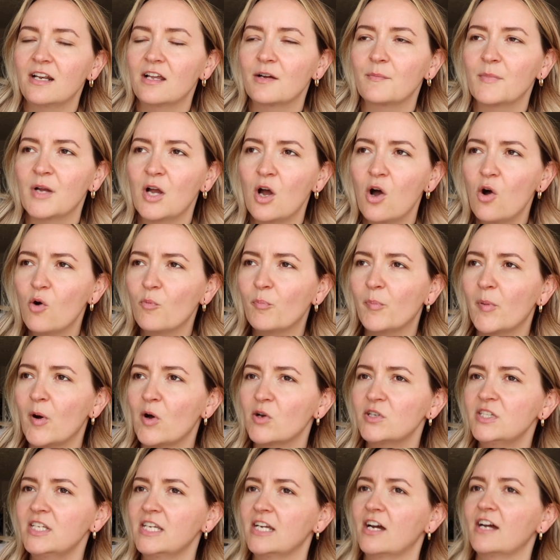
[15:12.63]
Like my whole
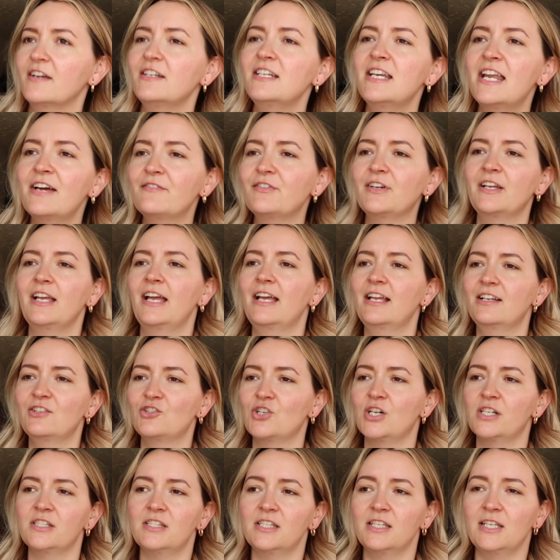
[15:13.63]
body, I never get
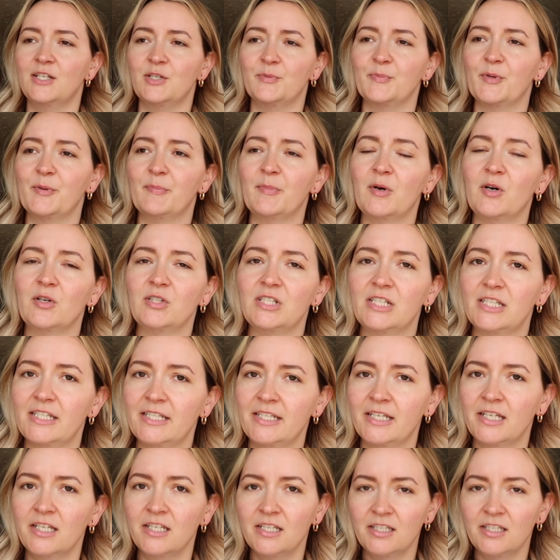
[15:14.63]
dry skin on my body.